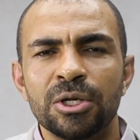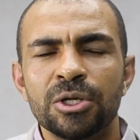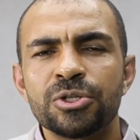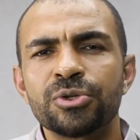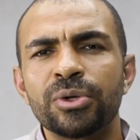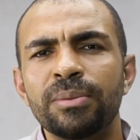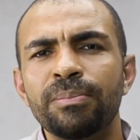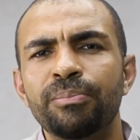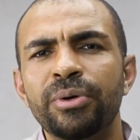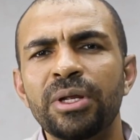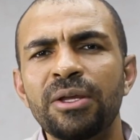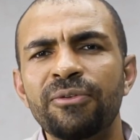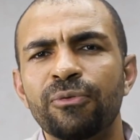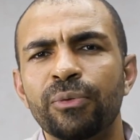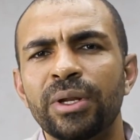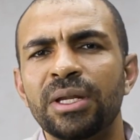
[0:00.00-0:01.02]
So in
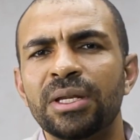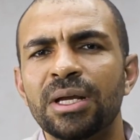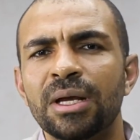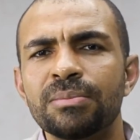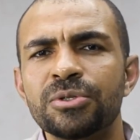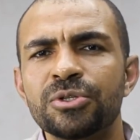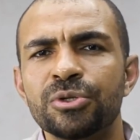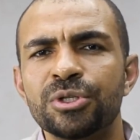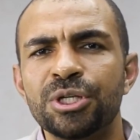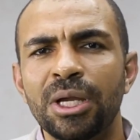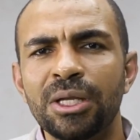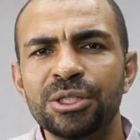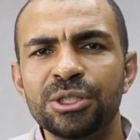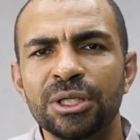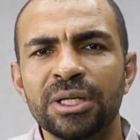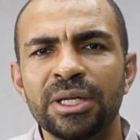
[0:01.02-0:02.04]
brief, when it comes to
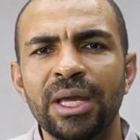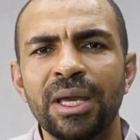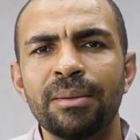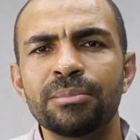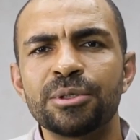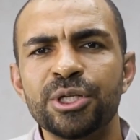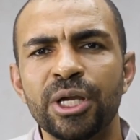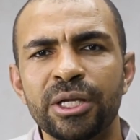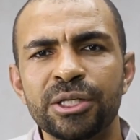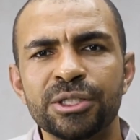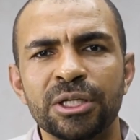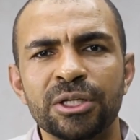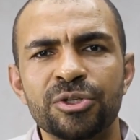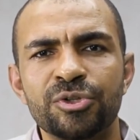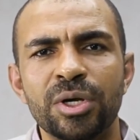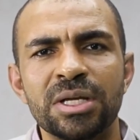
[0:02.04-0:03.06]
changing name,
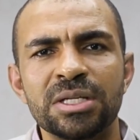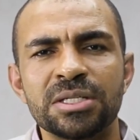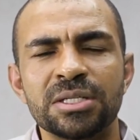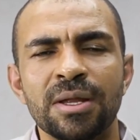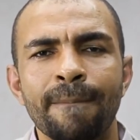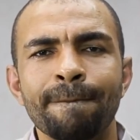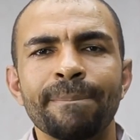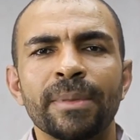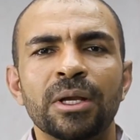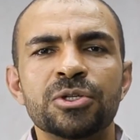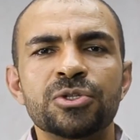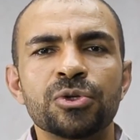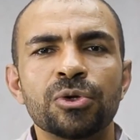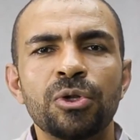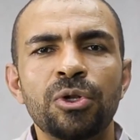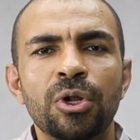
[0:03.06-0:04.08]
changing dress,
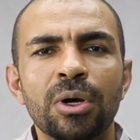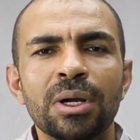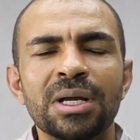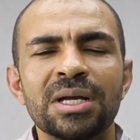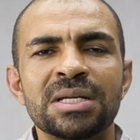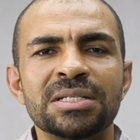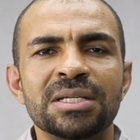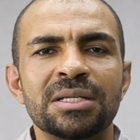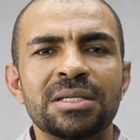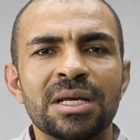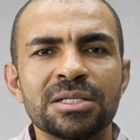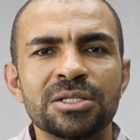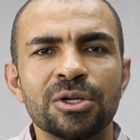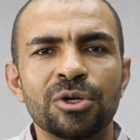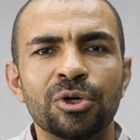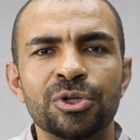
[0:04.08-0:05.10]
so long as it
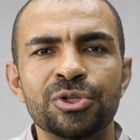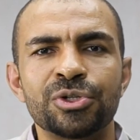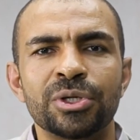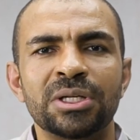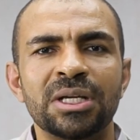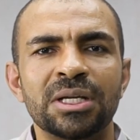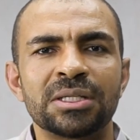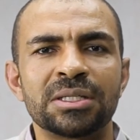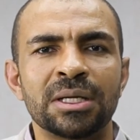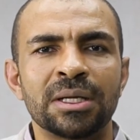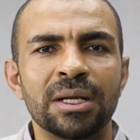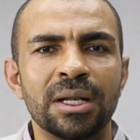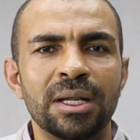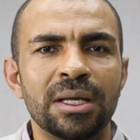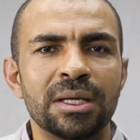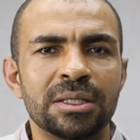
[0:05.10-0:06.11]
doesn't contradict a
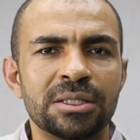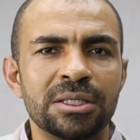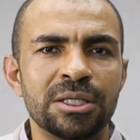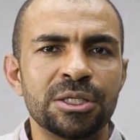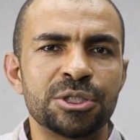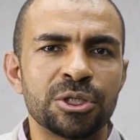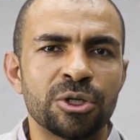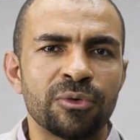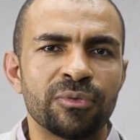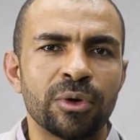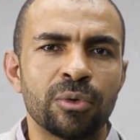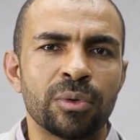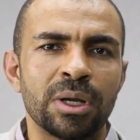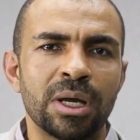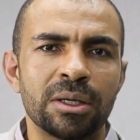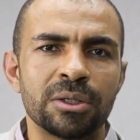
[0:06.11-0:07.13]
clear teaching of the
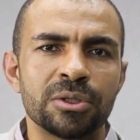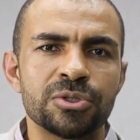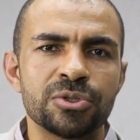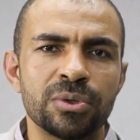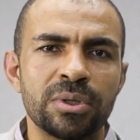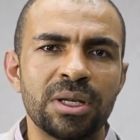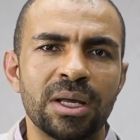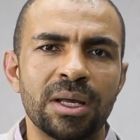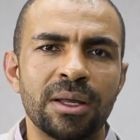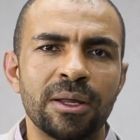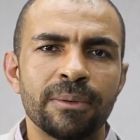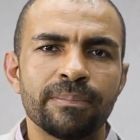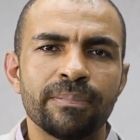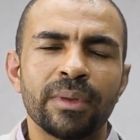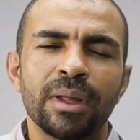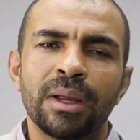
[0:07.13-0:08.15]
Qur'an and Sunnah,
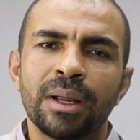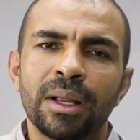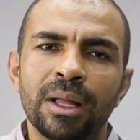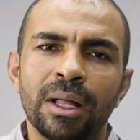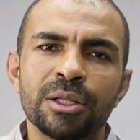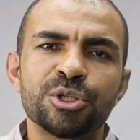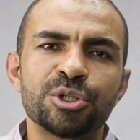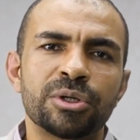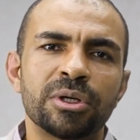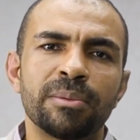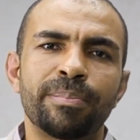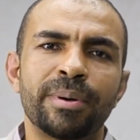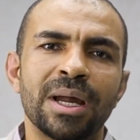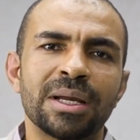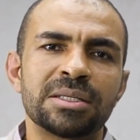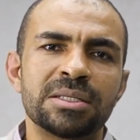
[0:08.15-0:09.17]
cultural
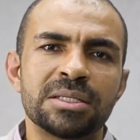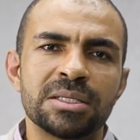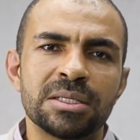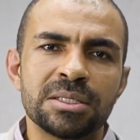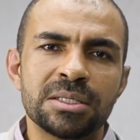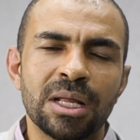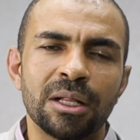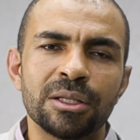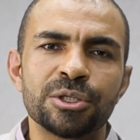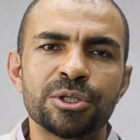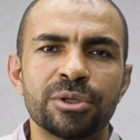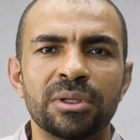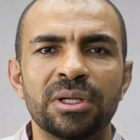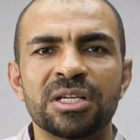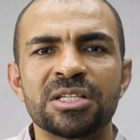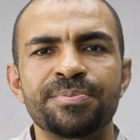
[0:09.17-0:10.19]
practices,
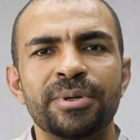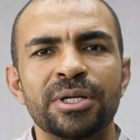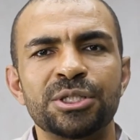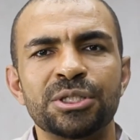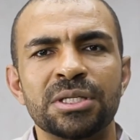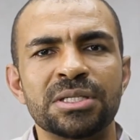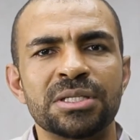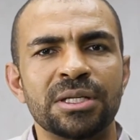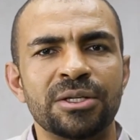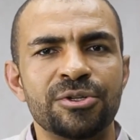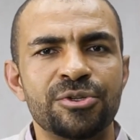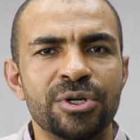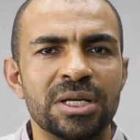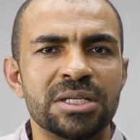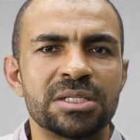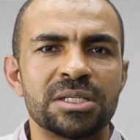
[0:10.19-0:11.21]
cultural expressions in
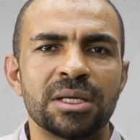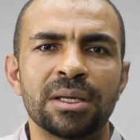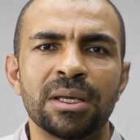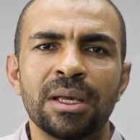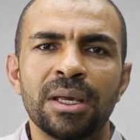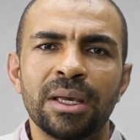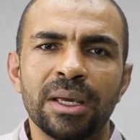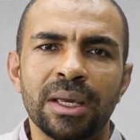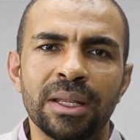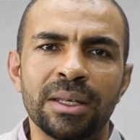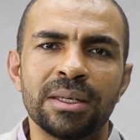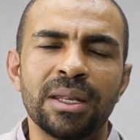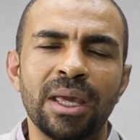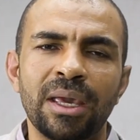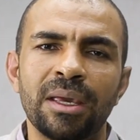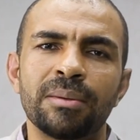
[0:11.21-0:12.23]
dressing, in
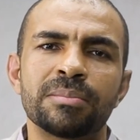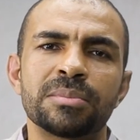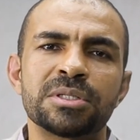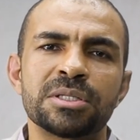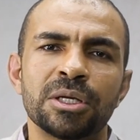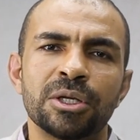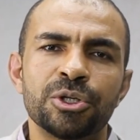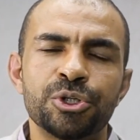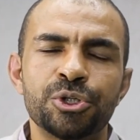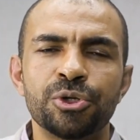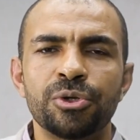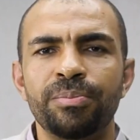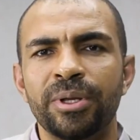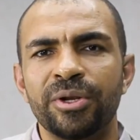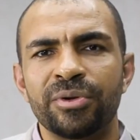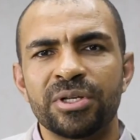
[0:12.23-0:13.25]
names
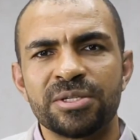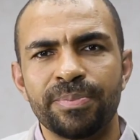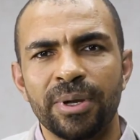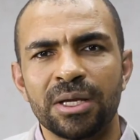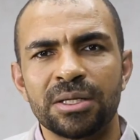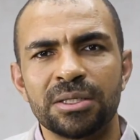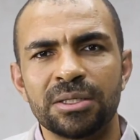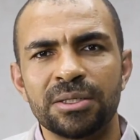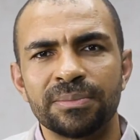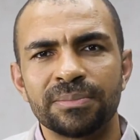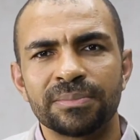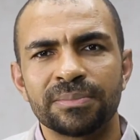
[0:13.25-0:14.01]
should be respected.